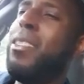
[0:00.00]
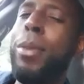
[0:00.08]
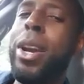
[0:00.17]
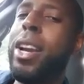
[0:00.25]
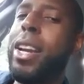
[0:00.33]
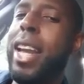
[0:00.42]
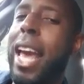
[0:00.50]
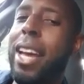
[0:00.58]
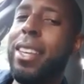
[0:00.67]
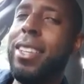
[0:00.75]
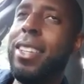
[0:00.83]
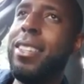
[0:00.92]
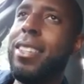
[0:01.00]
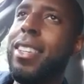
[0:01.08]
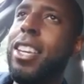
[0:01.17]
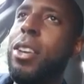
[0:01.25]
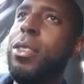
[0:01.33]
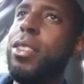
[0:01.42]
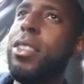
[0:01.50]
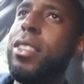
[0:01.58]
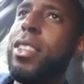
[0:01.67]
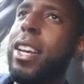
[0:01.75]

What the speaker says: American accents he uses,